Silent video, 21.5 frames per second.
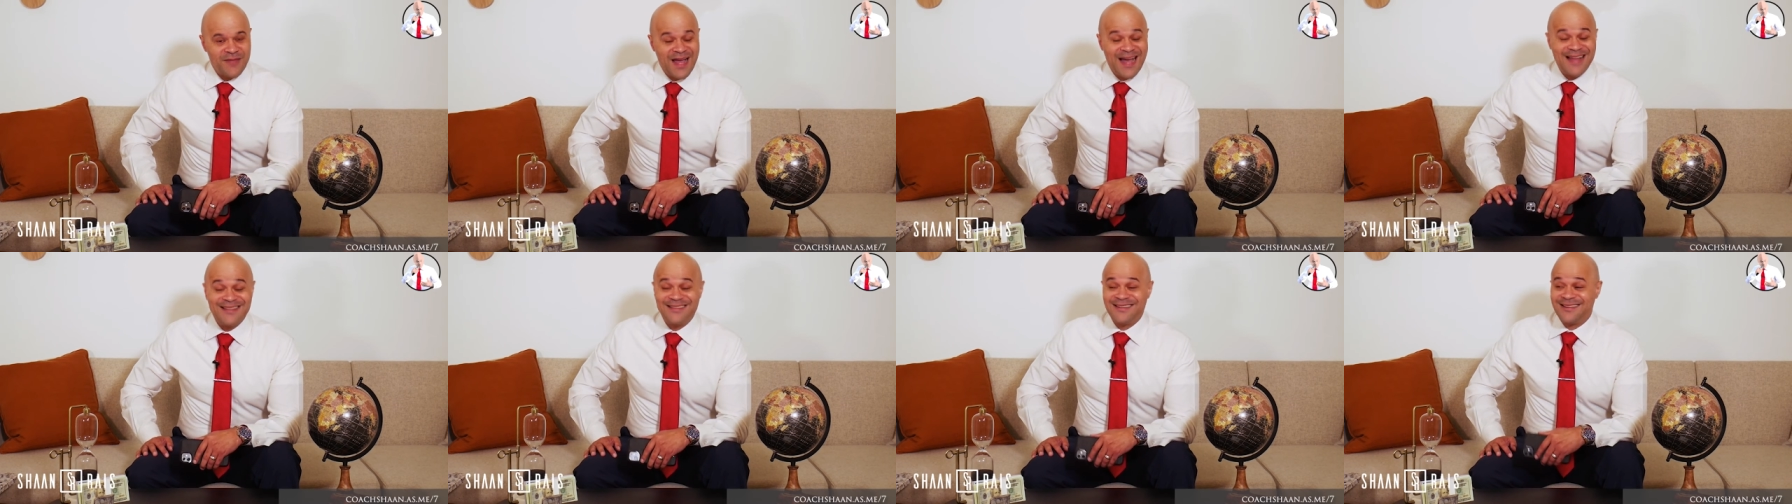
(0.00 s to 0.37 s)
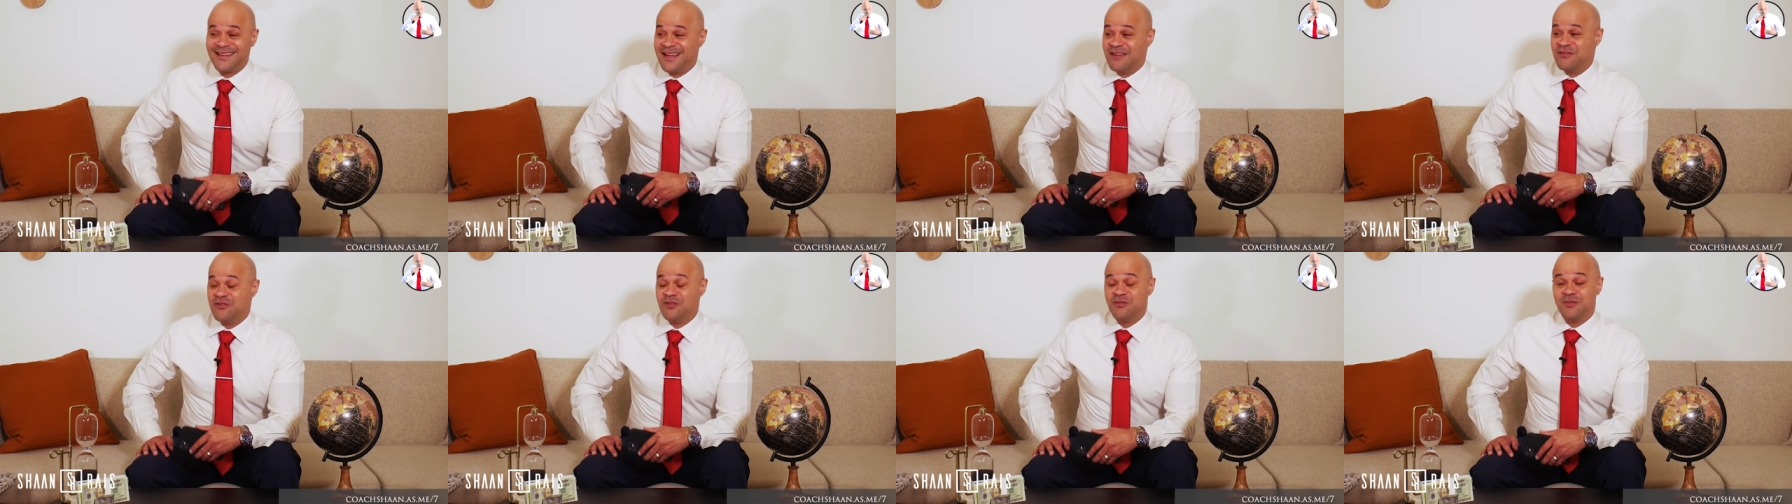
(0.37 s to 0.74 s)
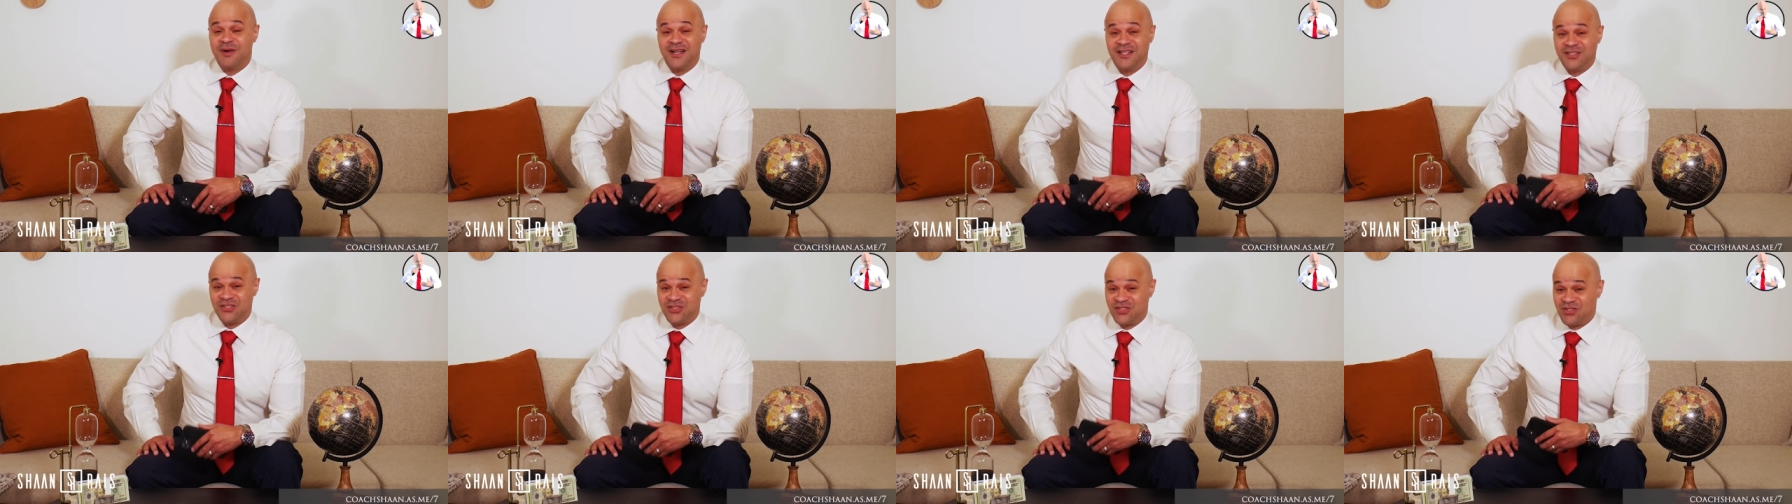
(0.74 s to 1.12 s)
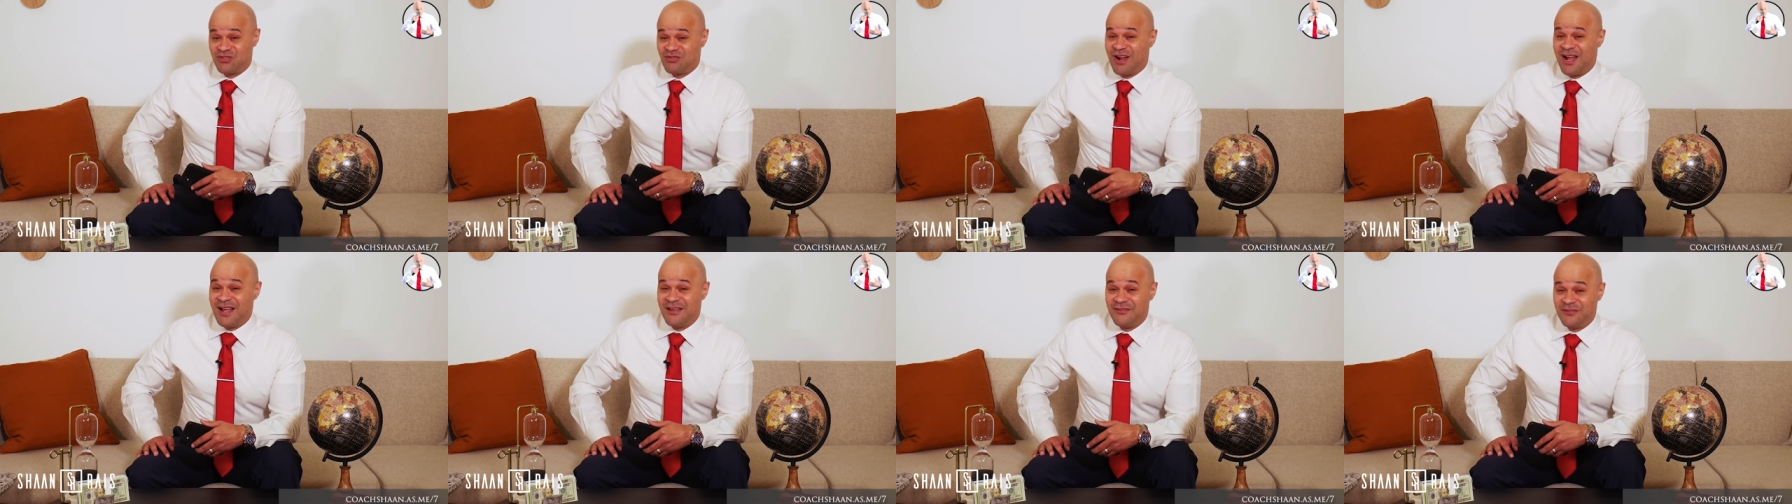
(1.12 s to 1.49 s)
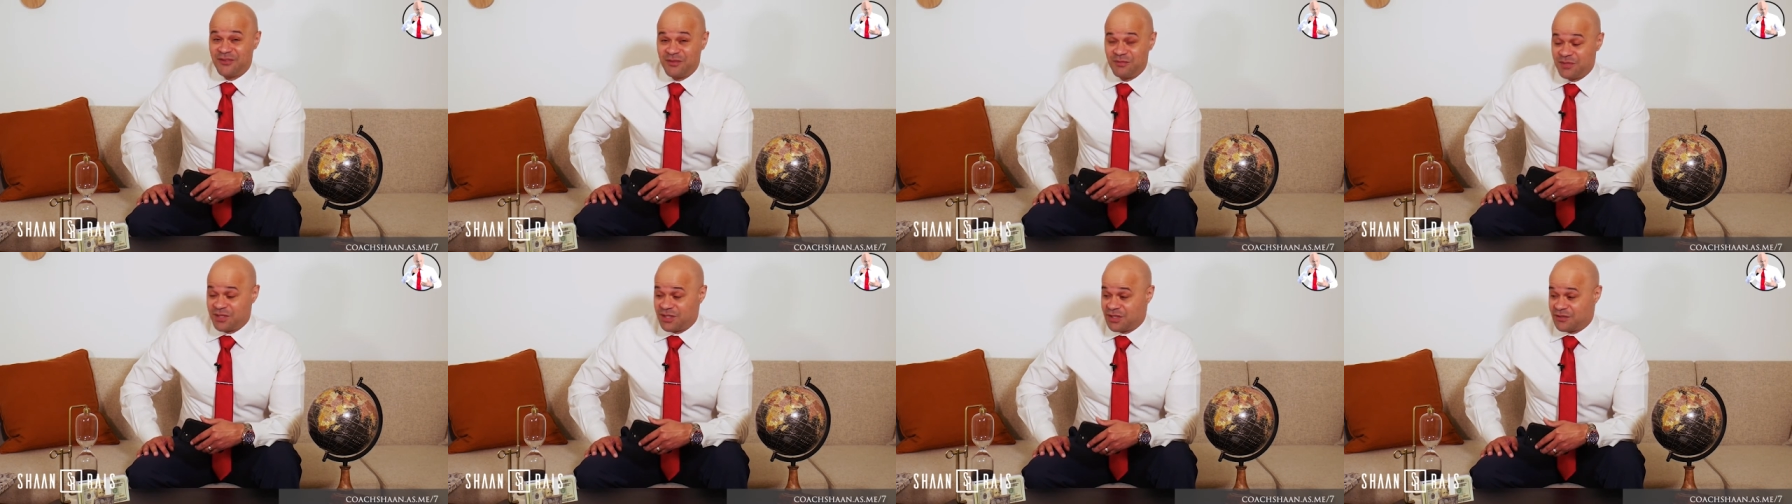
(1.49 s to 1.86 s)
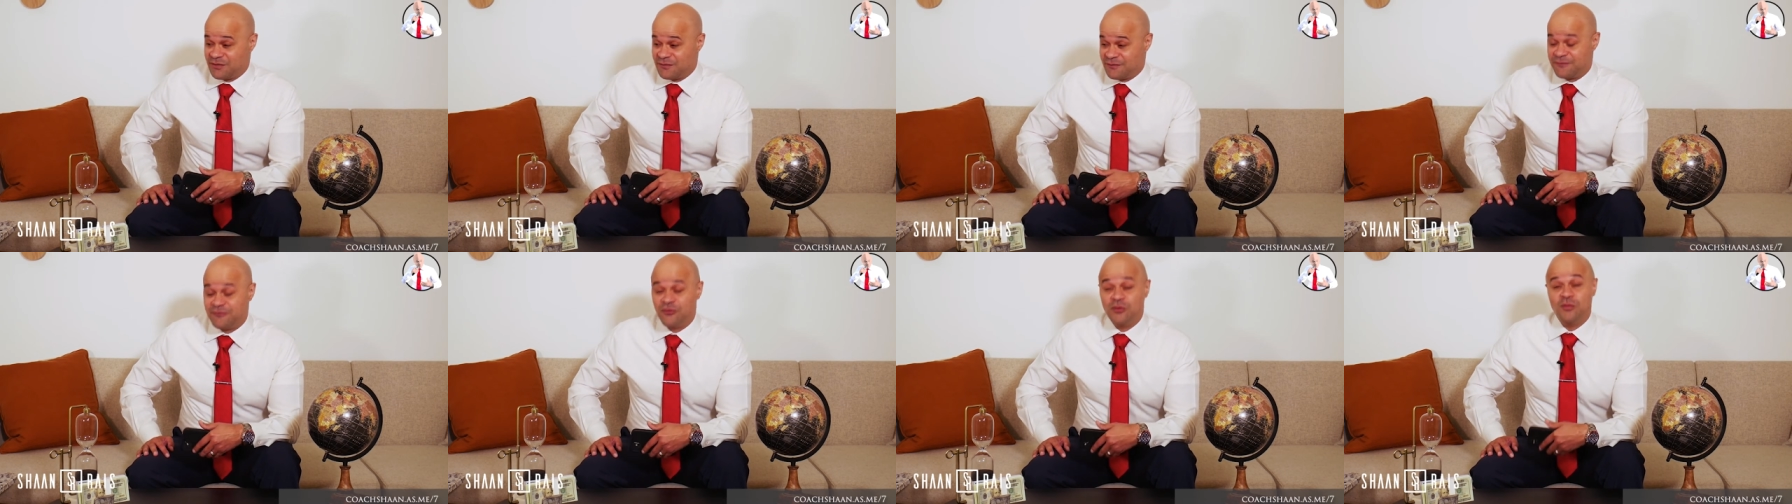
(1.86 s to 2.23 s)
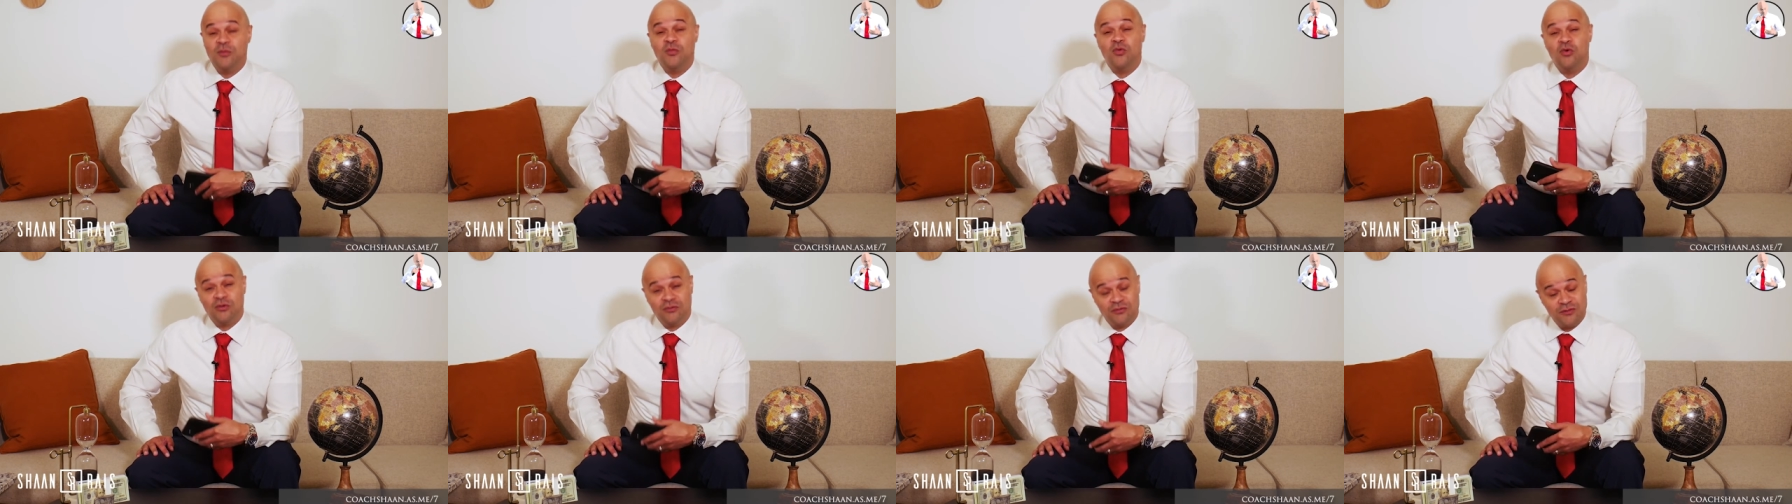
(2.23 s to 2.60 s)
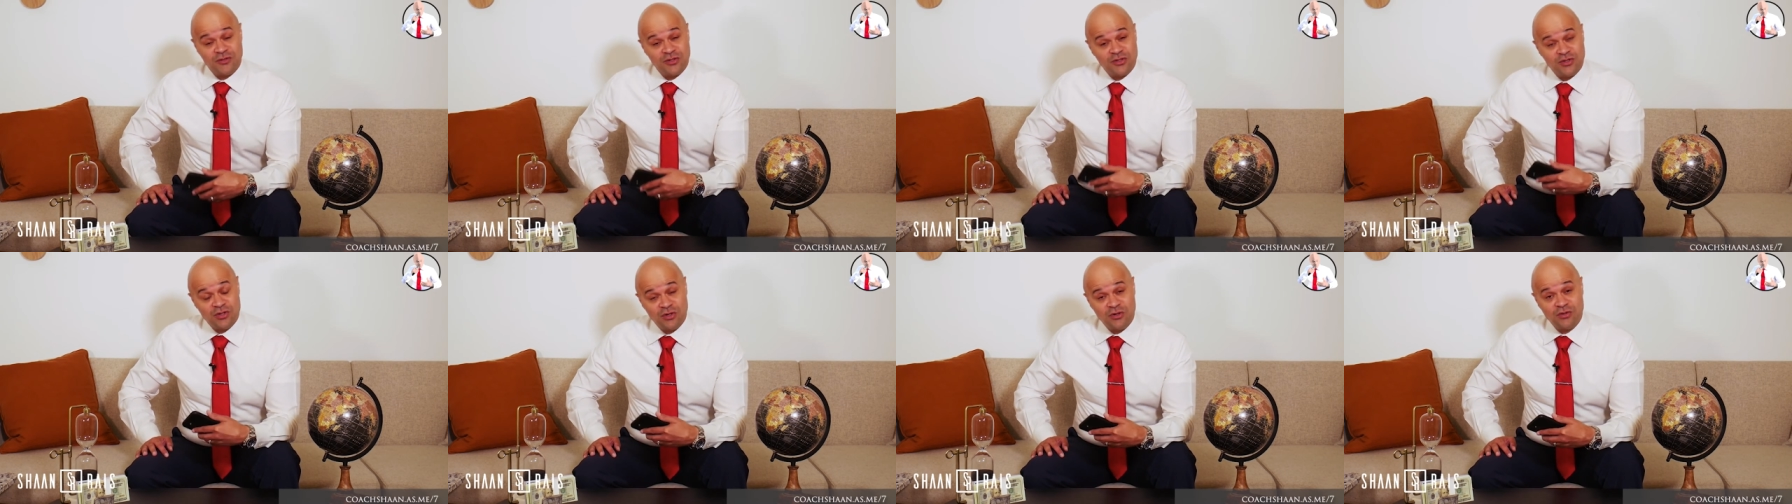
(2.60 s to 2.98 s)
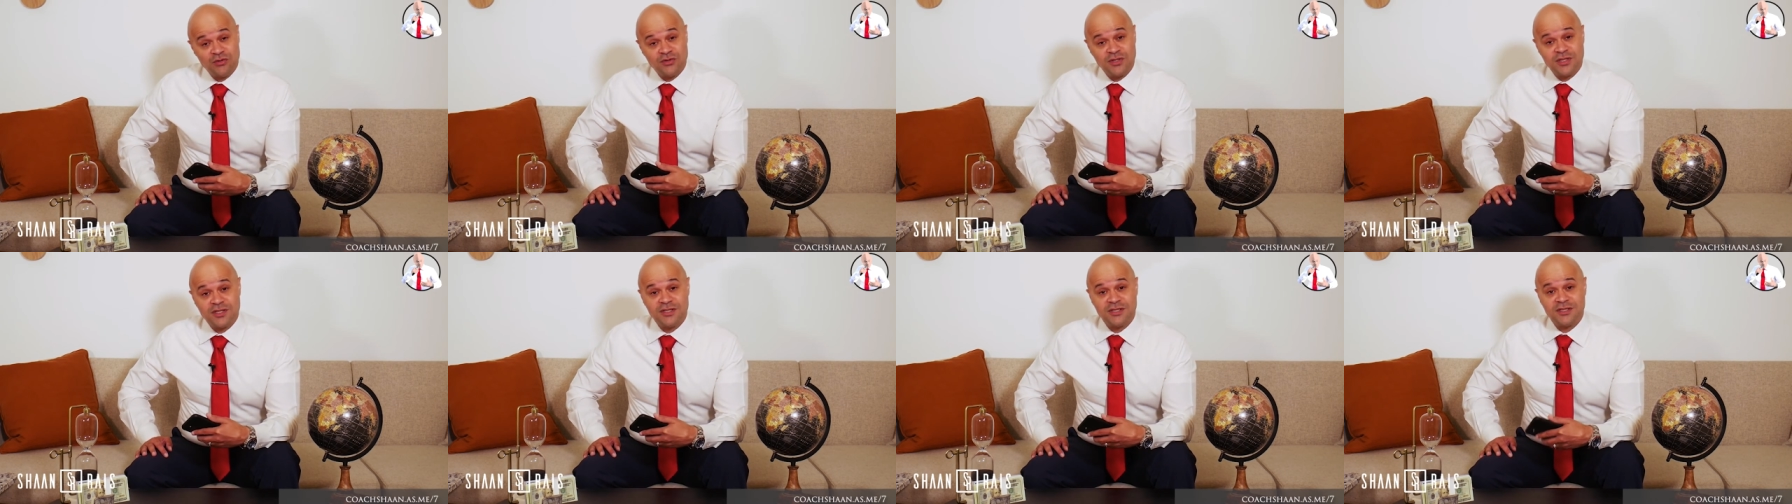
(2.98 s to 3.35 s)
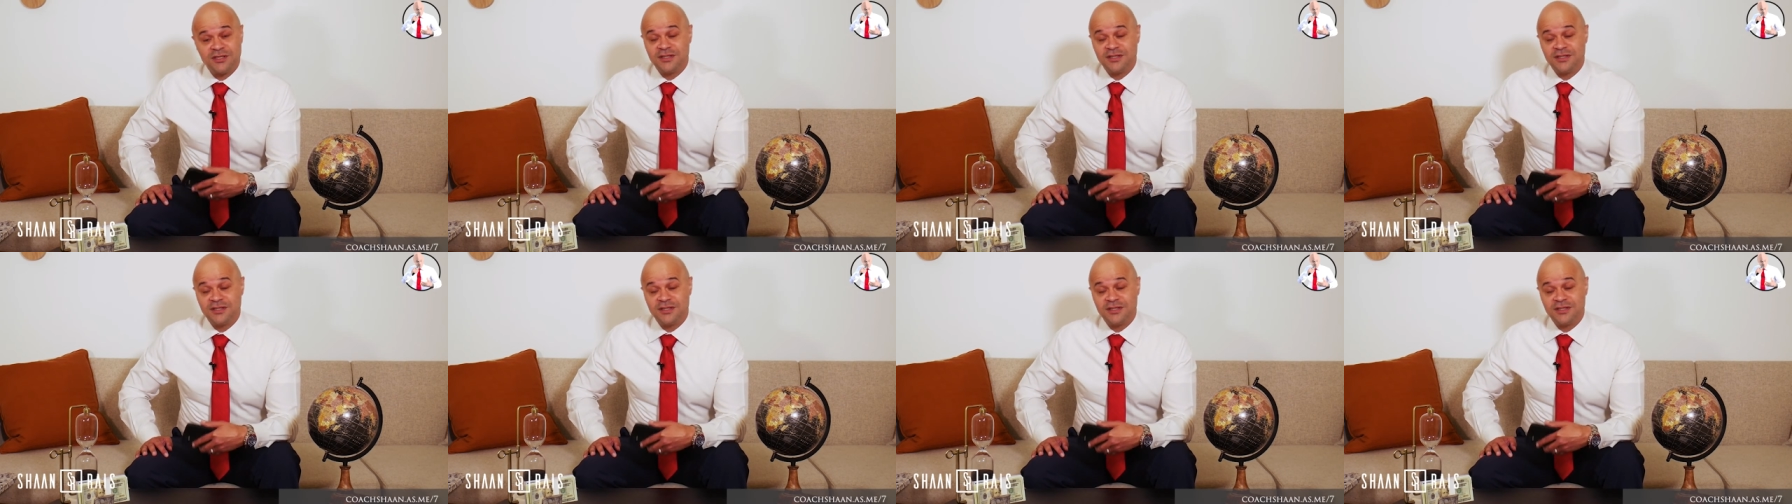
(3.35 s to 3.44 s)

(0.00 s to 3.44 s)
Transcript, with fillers: I think everybody's striving for more results.